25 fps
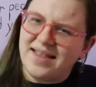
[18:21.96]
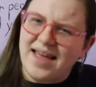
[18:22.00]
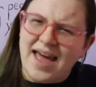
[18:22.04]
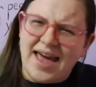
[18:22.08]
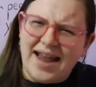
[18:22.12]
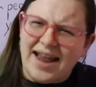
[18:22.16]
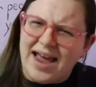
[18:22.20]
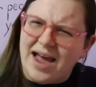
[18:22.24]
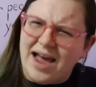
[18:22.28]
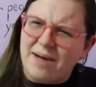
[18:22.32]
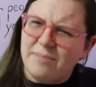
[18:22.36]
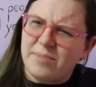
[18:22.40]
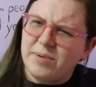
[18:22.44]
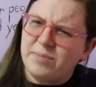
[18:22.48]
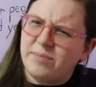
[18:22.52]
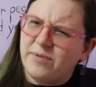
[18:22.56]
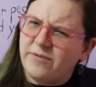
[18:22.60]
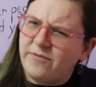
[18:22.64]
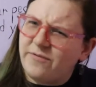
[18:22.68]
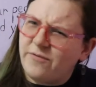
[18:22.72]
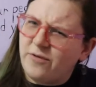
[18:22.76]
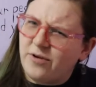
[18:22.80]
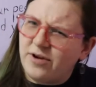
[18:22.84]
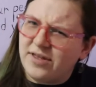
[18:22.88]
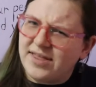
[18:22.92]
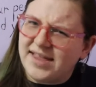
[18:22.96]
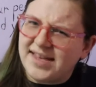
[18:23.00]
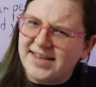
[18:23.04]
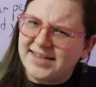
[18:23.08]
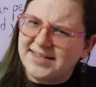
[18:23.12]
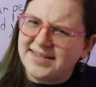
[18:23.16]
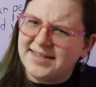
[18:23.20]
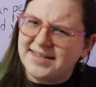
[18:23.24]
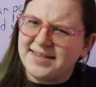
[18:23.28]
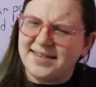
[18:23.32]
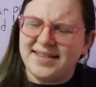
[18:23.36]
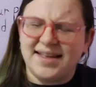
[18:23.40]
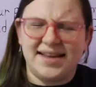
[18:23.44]
had happened before
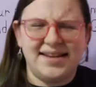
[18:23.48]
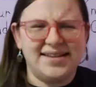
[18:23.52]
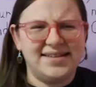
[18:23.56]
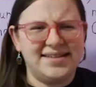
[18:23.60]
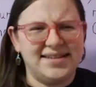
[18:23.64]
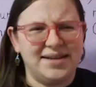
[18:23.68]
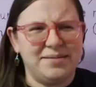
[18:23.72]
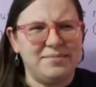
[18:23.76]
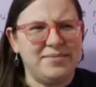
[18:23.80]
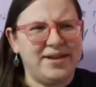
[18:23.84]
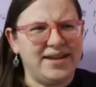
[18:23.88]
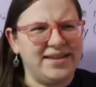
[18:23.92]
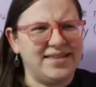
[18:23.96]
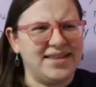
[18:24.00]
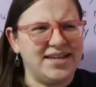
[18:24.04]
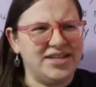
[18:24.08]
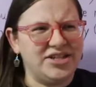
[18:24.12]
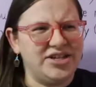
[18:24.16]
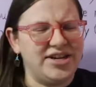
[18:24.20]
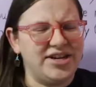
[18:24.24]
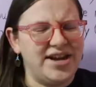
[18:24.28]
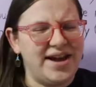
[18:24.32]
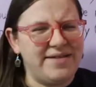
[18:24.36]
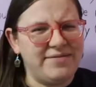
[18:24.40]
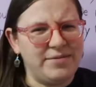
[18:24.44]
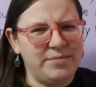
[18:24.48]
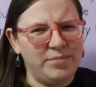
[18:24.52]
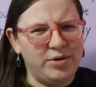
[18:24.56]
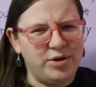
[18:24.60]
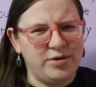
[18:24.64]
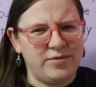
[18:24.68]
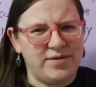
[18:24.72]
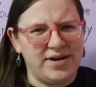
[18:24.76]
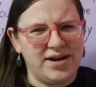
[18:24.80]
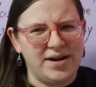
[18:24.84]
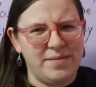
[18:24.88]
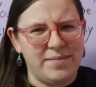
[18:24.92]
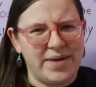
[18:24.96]
this that seemed like they should have a
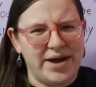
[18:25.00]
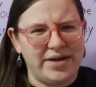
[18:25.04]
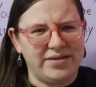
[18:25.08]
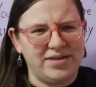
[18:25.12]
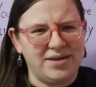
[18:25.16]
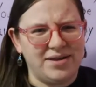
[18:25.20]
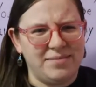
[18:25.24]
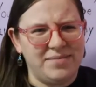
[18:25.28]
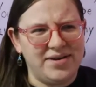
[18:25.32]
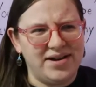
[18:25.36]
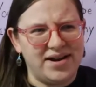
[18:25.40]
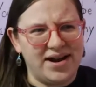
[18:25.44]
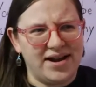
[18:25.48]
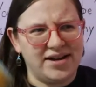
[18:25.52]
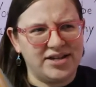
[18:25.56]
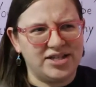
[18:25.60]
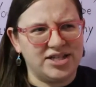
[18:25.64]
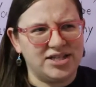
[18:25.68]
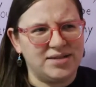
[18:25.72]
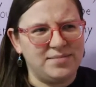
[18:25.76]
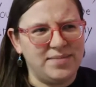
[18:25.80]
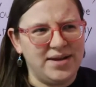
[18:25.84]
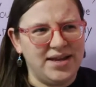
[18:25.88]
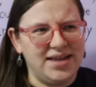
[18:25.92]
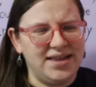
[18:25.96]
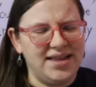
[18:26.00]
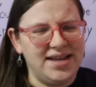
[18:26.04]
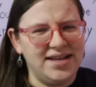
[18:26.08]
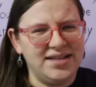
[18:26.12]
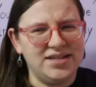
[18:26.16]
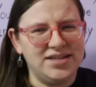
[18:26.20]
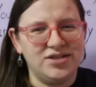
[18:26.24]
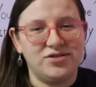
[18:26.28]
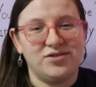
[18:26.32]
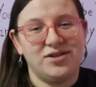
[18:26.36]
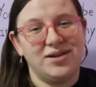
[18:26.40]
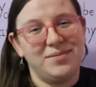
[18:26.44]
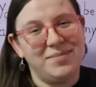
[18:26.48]
book written about them and not just be in
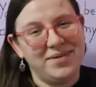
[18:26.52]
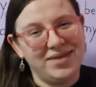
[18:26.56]
history,